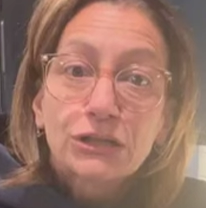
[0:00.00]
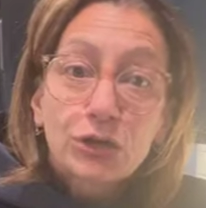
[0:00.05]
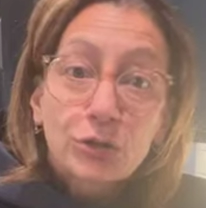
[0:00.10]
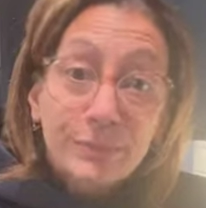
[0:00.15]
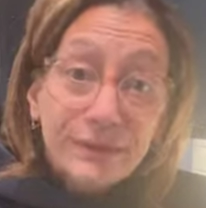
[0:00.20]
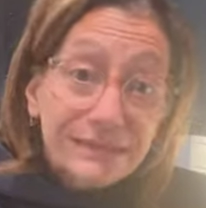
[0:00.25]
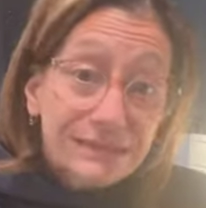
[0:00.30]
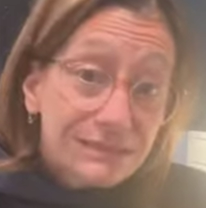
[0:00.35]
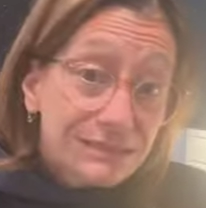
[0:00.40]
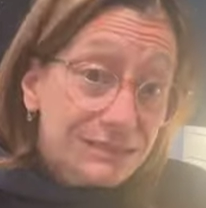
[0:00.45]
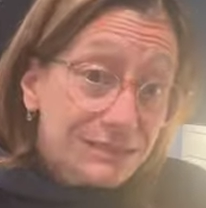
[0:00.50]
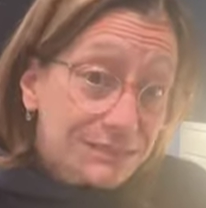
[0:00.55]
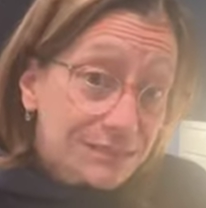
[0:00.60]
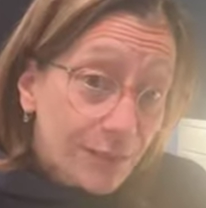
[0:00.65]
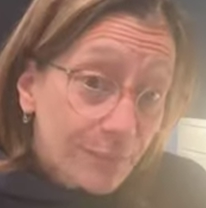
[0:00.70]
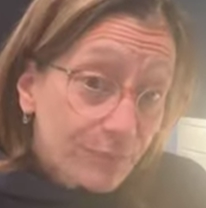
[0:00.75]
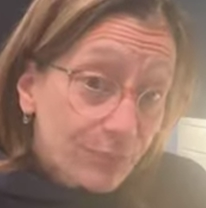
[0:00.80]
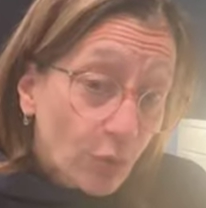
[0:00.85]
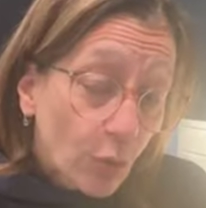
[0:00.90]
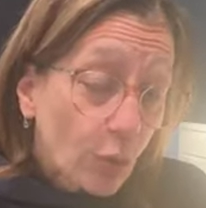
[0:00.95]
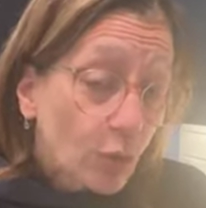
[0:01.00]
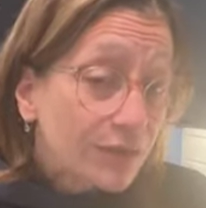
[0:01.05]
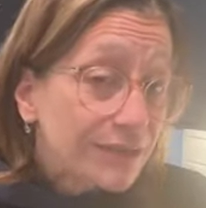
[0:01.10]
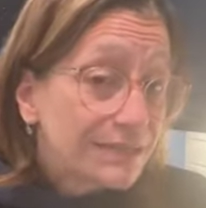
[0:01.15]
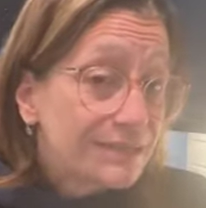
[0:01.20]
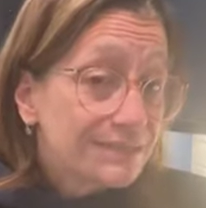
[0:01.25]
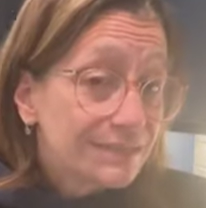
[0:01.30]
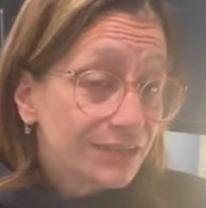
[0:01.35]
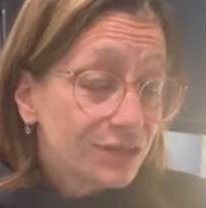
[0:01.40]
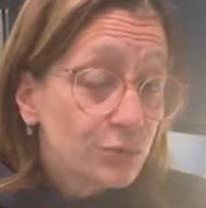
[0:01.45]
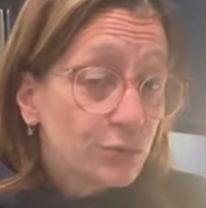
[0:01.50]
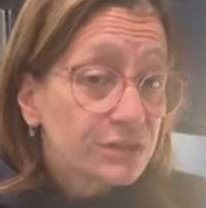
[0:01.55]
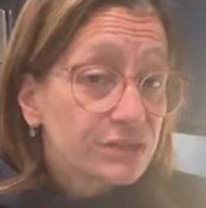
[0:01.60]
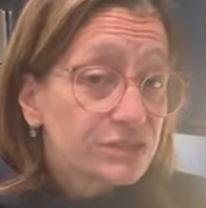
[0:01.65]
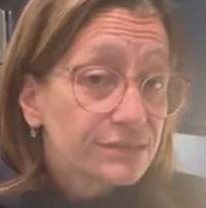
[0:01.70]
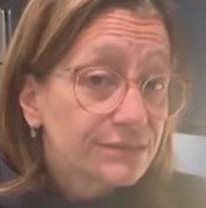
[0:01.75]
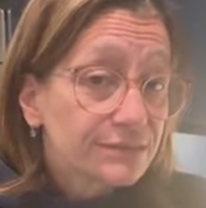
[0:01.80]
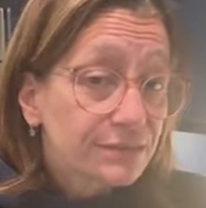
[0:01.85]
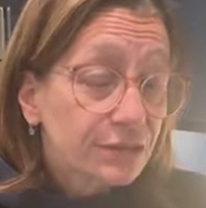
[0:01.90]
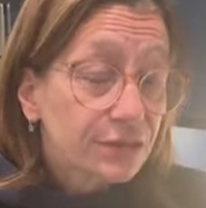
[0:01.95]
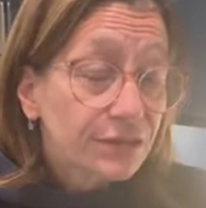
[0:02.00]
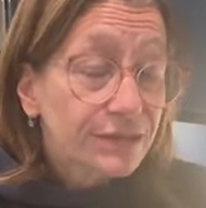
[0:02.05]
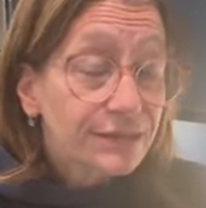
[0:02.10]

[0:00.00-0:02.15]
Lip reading: lumens or continuous